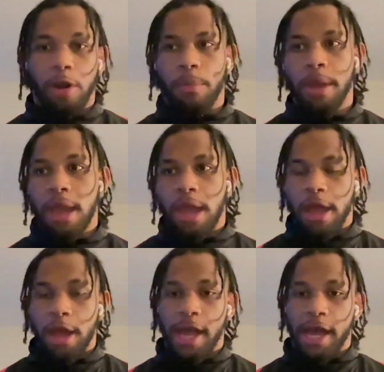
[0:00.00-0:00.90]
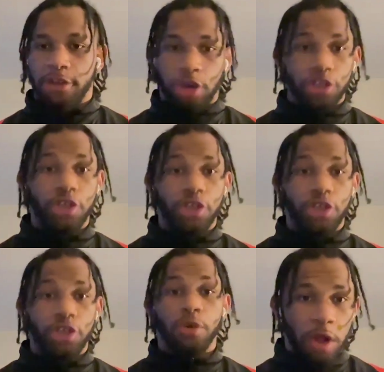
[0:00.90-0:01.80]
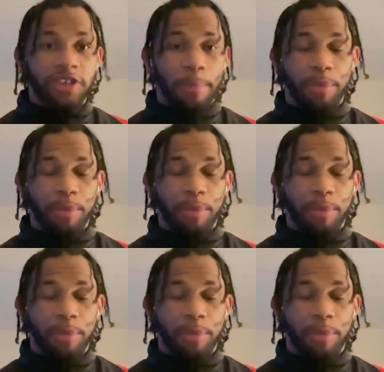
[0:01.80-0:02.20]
But getting the message from Josh,